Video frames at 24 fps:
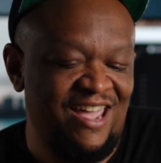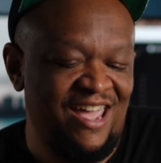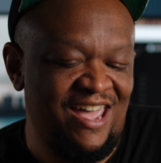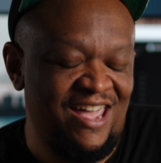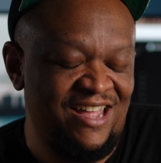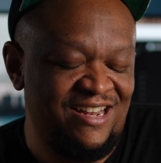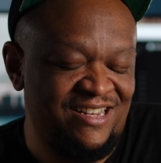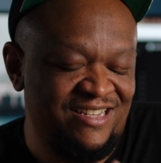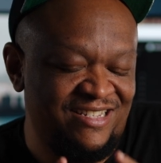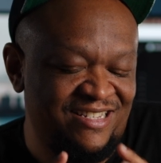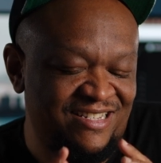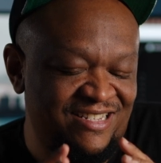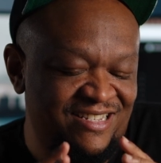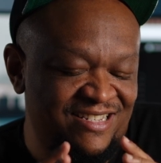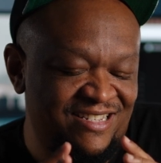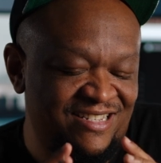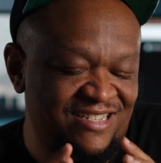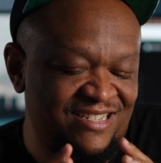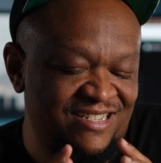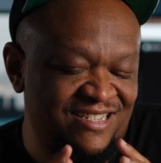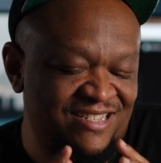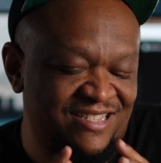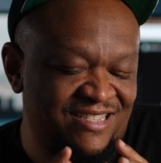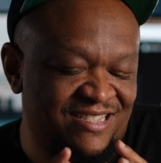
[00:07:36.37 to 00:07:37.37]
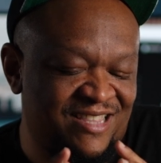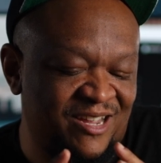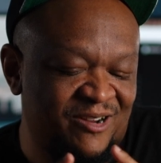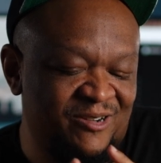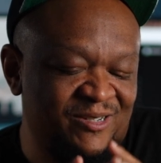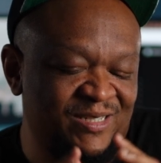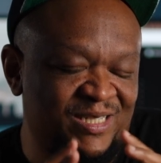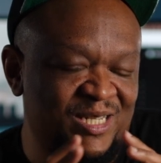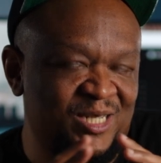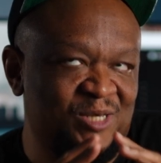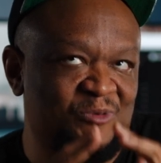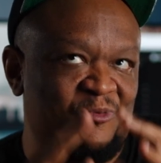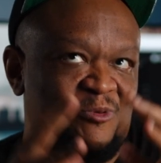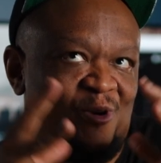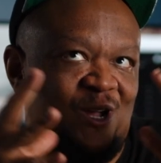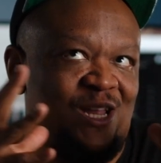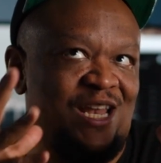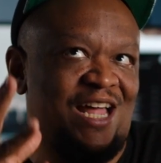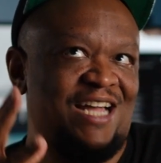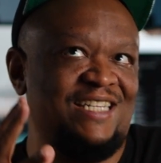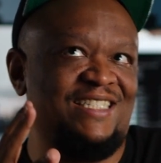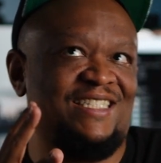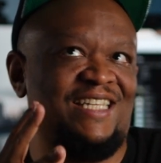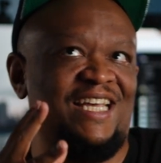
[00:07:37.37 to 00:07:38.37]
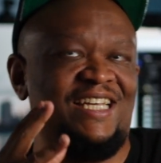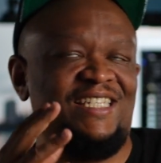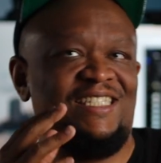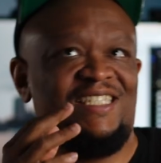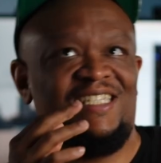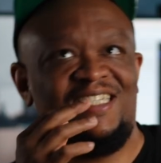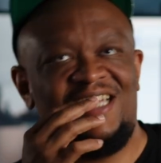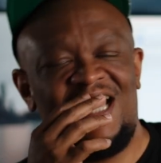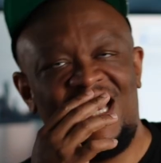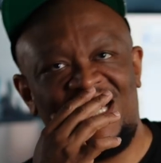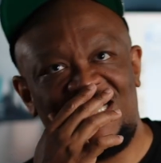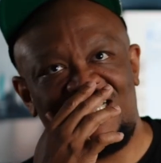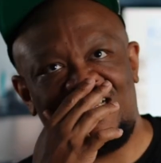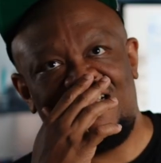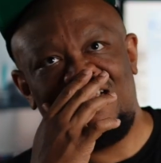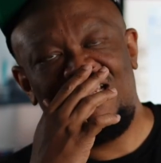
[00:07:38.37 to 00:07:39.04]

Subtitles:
And there's this realization that